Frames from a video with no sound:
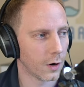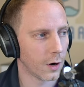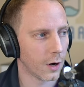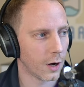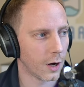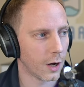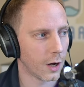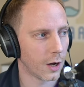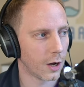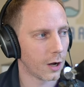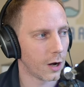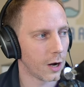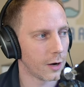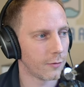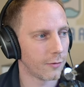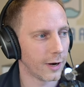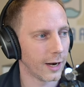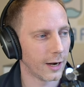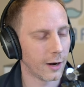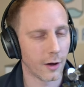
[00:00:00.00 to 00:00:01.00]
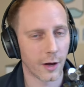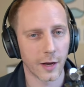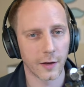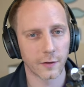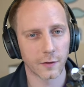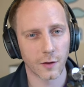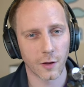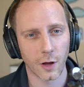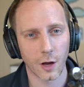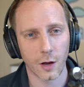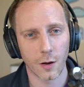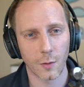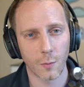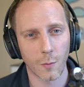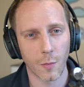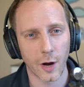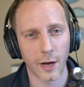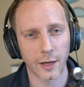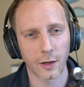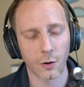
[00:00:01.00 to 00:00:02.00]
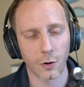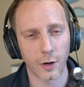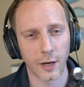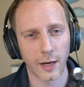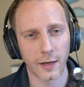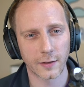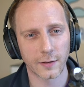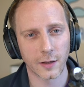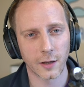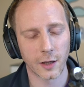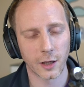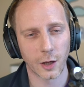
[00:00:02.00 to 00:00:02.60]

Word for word: uh, I realized that my colleagues in the